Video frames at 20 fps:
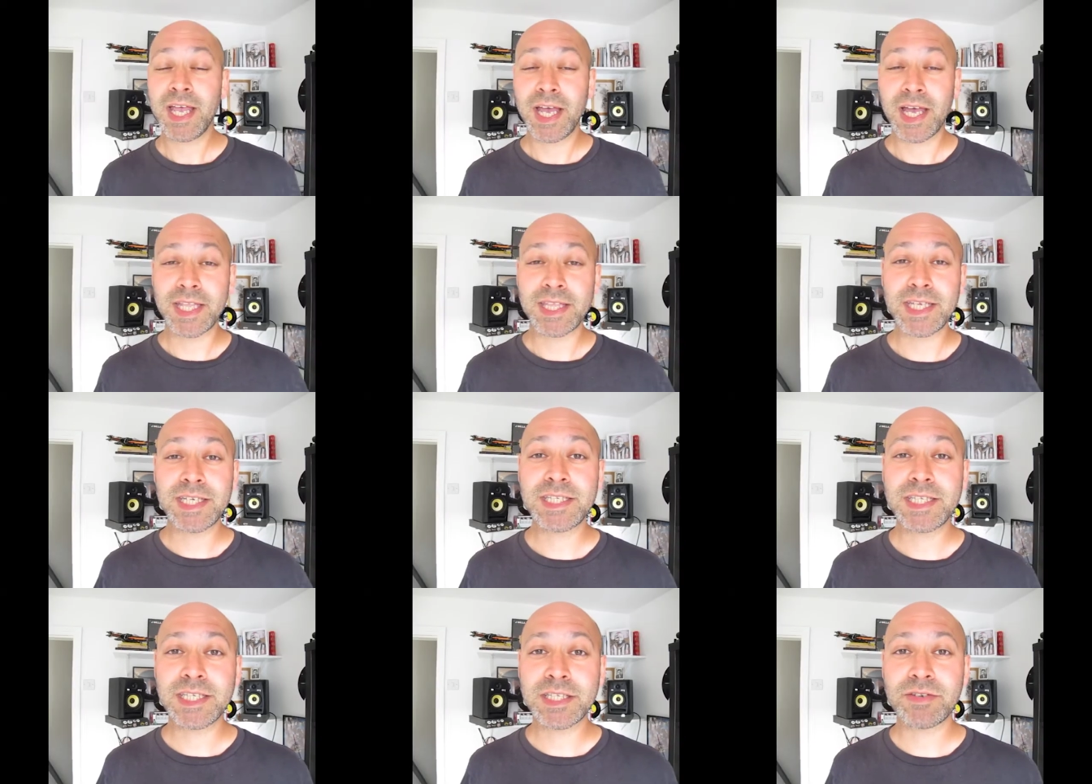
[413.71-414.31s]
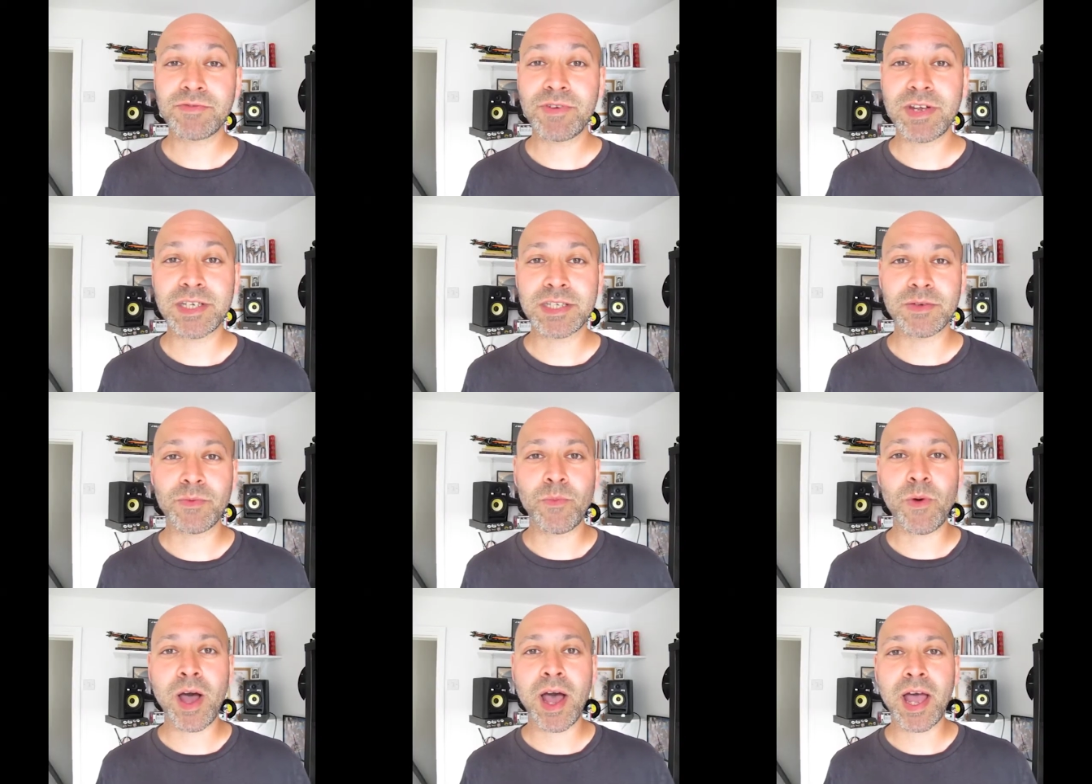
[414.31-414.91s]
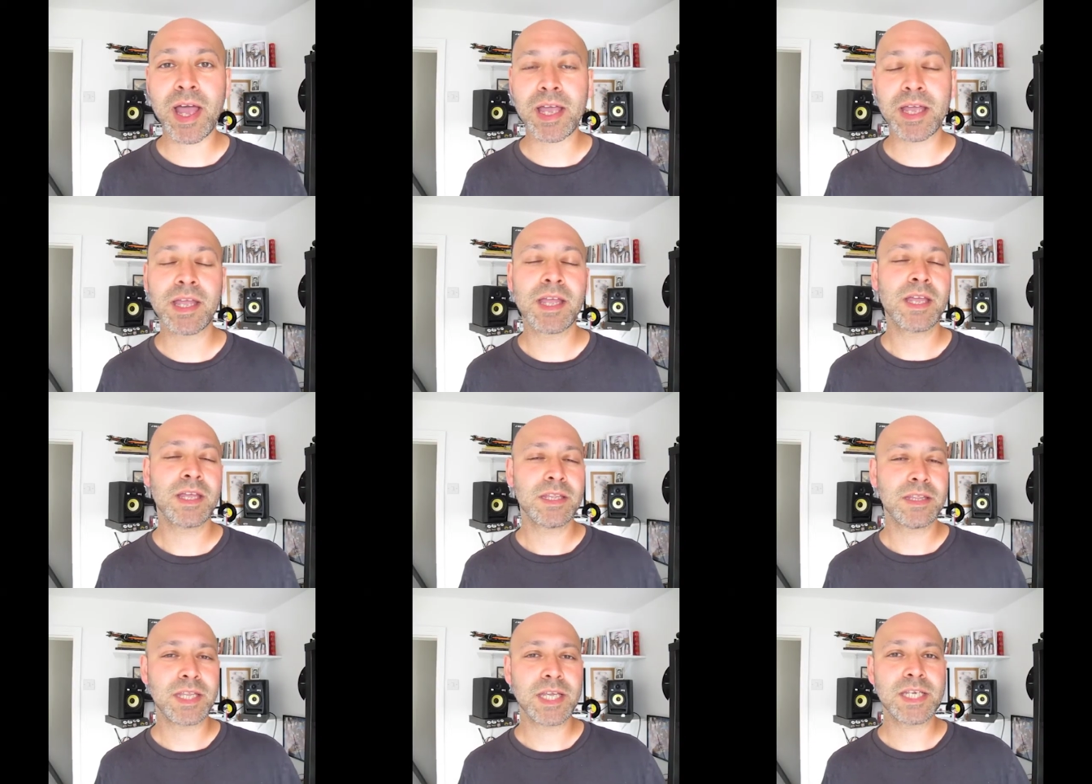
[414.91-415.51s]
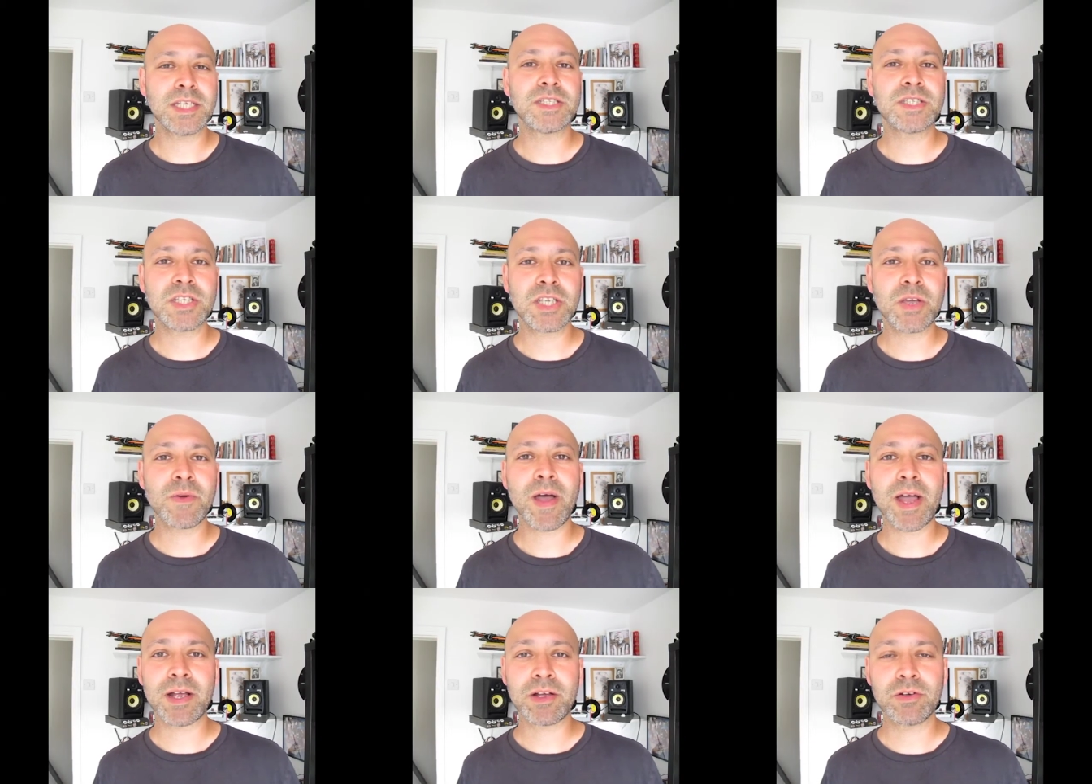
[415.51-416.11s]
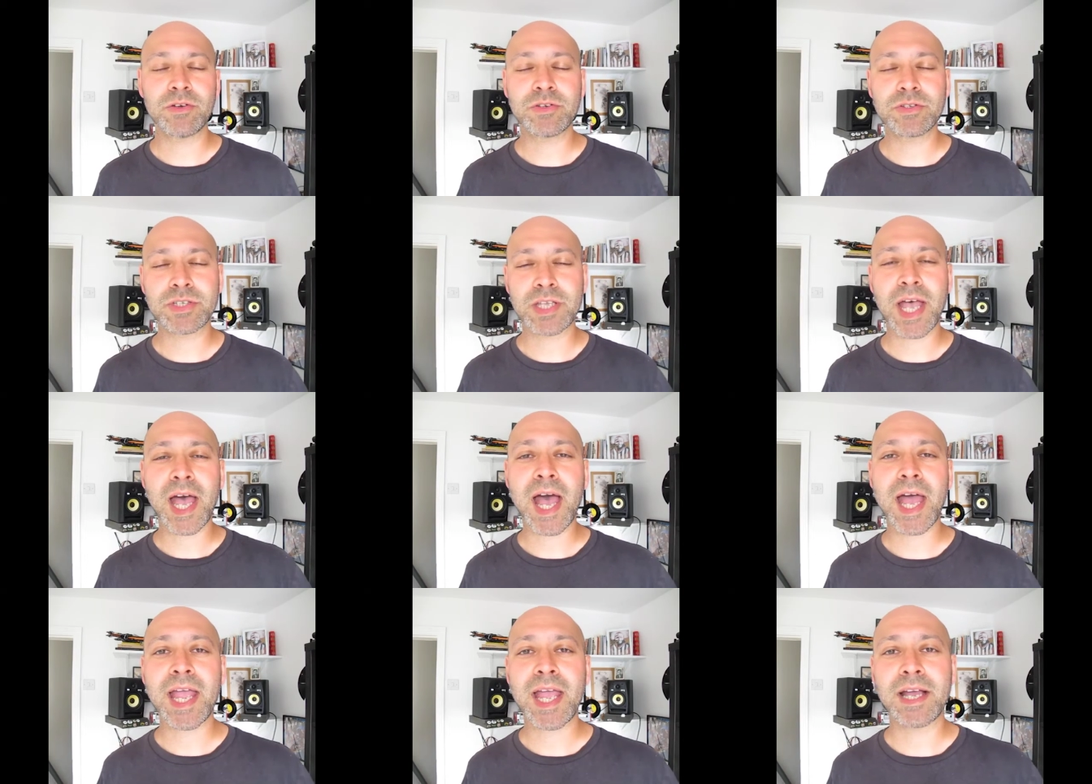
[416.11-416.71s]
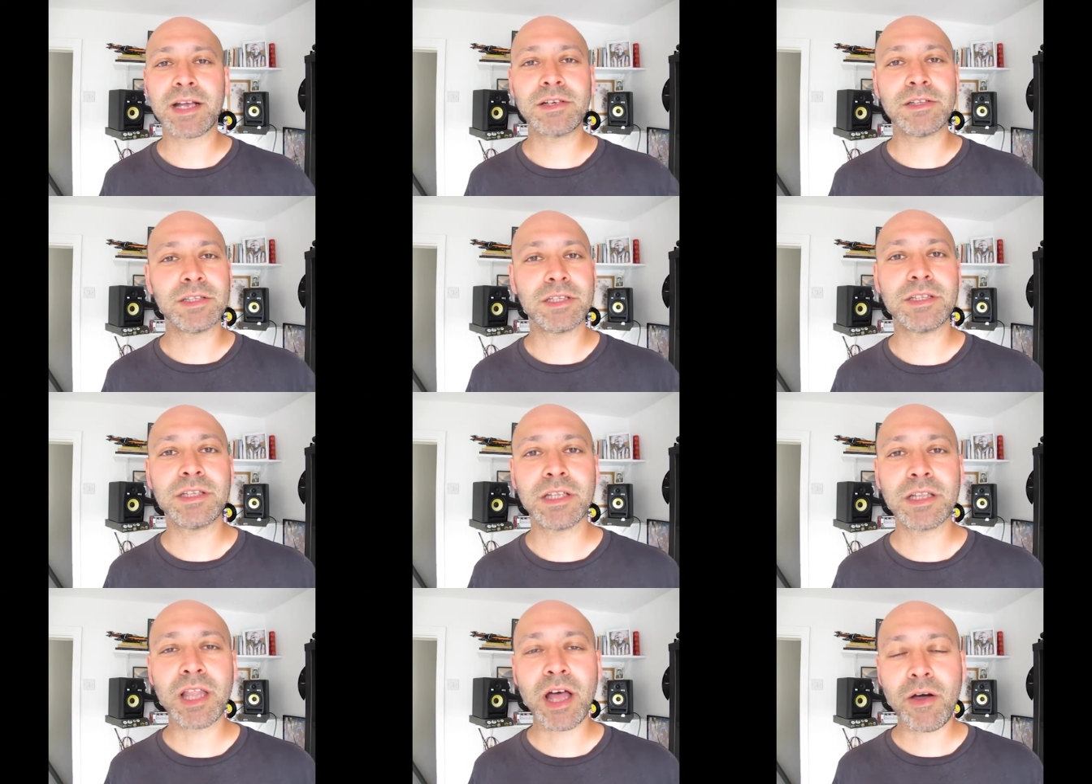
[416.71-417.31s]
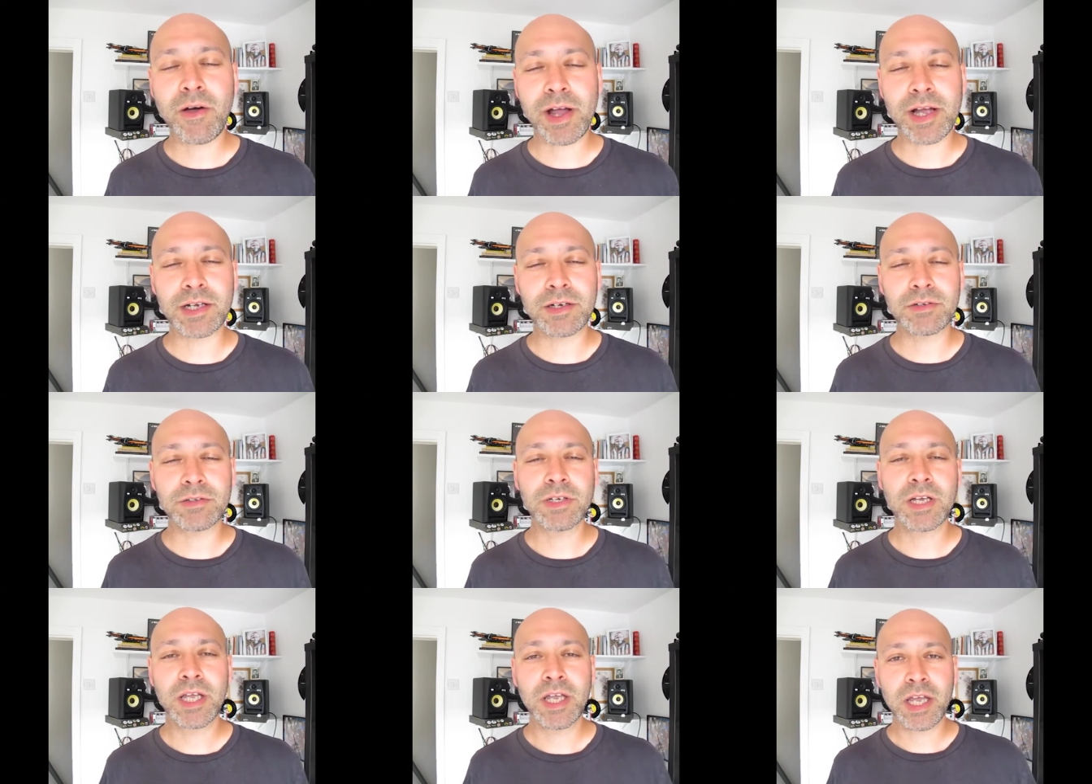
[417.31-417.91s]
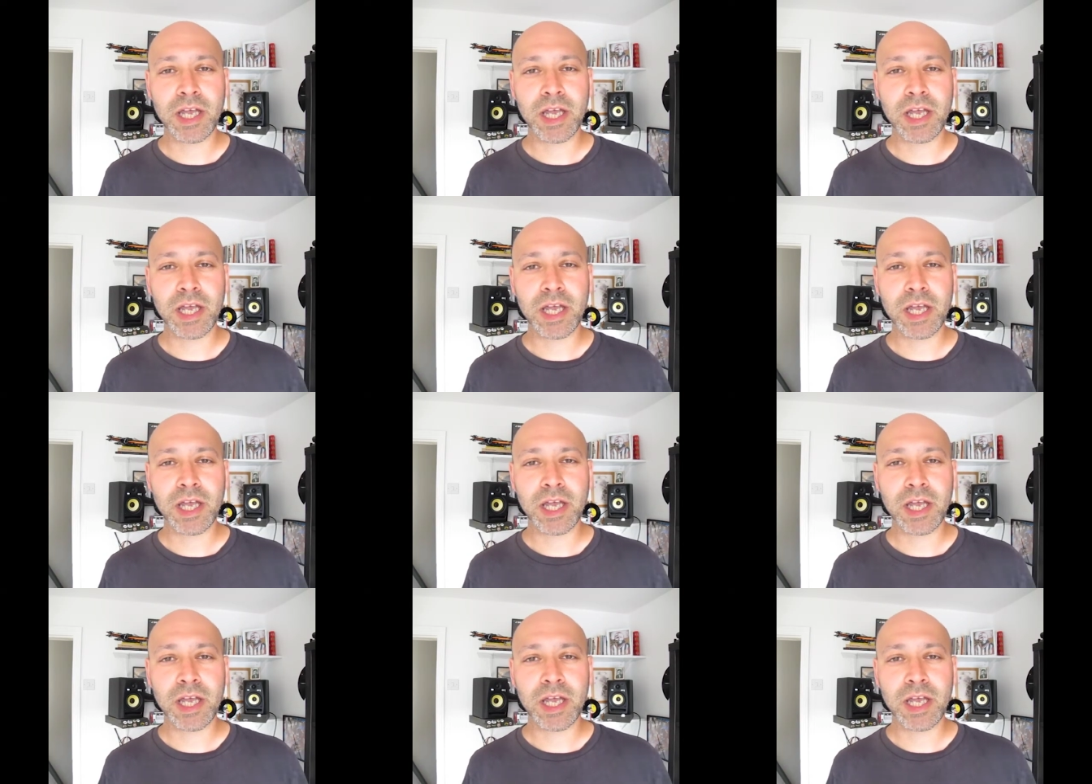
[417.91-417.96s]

And this is the reason why these two angles, the high angle and the low angle,